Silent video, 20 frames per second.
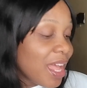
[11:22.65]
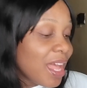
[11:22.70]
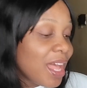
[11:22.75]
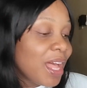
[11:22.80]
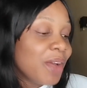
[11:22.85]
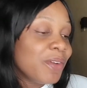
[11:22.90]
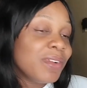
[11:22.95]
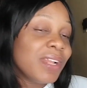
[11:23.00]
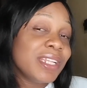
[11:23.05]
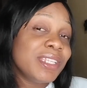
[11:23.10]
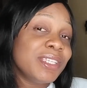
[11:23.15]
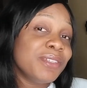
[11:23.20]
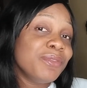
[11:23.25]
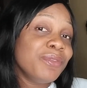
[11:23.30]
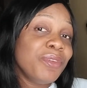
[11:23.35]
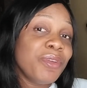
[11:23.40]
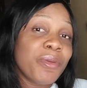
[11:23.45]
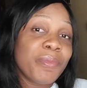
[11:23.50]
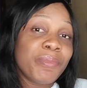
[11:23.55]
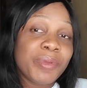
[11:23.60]
I would like to know
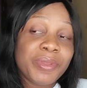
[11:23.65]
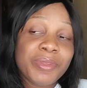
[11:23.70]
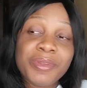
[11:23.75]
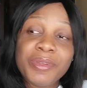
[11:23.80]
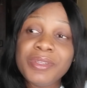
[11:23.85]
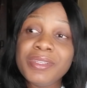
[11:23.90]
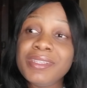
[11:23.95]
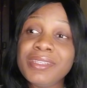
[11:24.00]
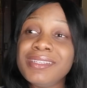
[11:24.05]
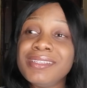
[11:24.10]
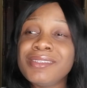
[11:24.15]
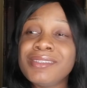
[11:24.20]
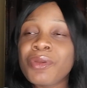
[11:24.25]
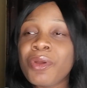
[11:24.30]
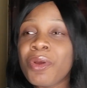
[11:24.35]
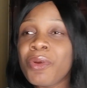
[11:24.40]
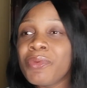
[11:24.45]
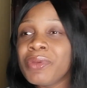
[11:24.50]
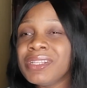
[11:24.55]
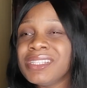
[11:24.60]
your opinion in this
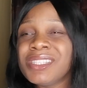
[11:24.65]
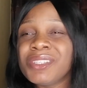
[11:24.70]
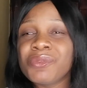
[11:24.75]
current